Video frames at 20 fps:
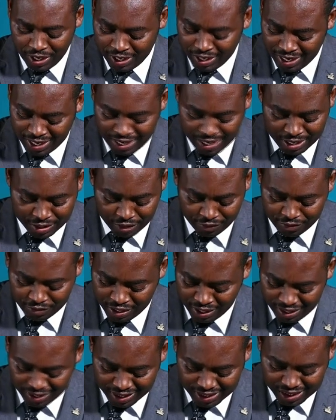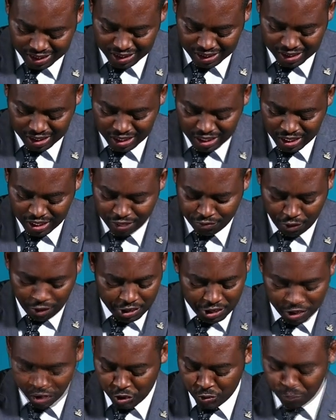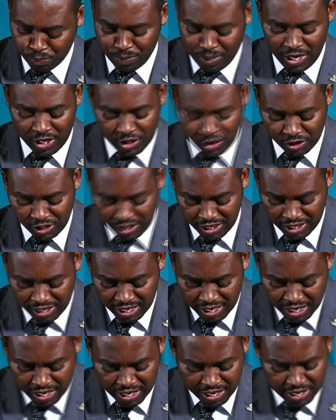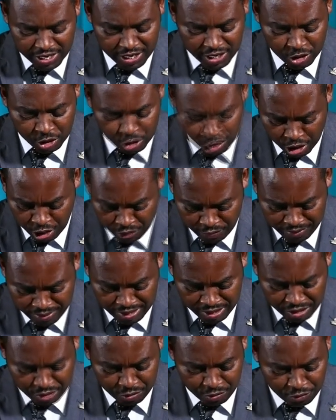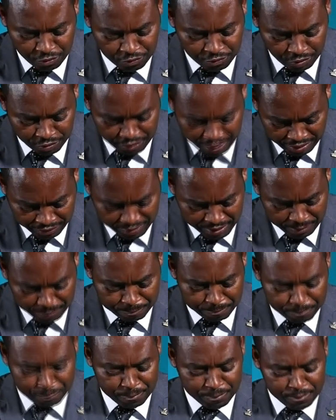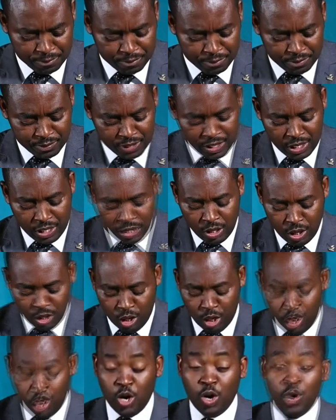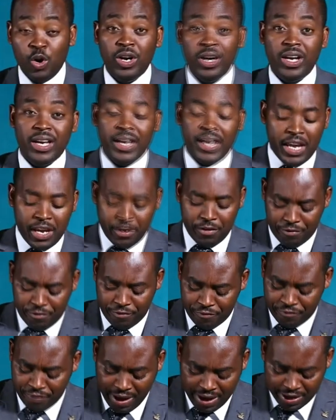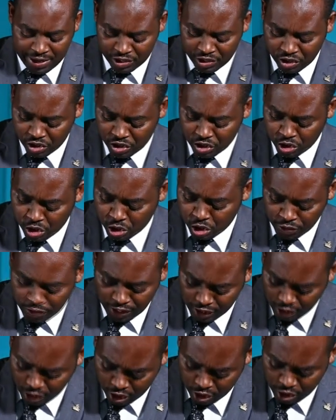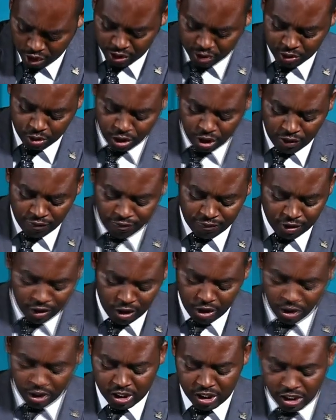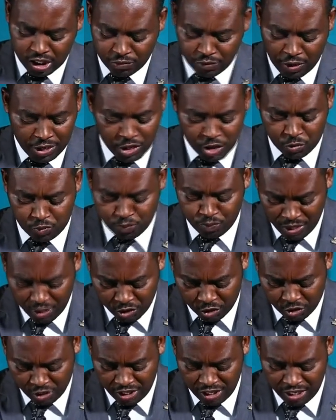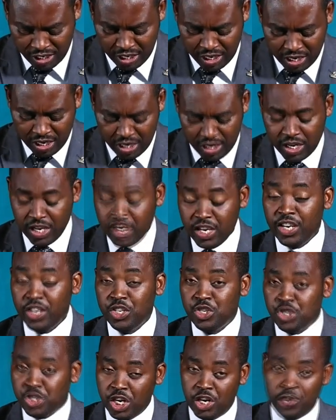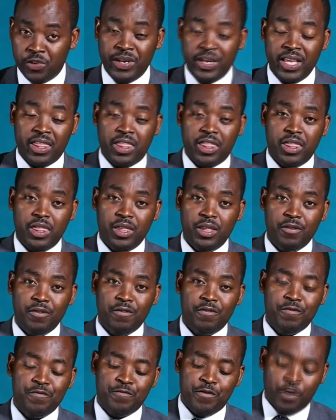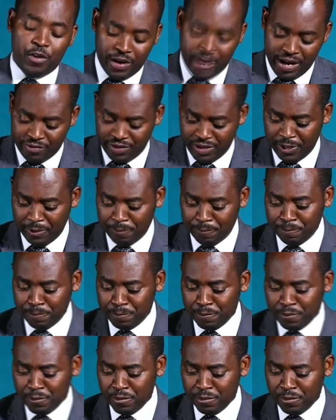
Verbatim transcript: the God of gods, for his mercy endureth forever. Oh, give thanks to the Lord of lords, for his mercy endureth forever.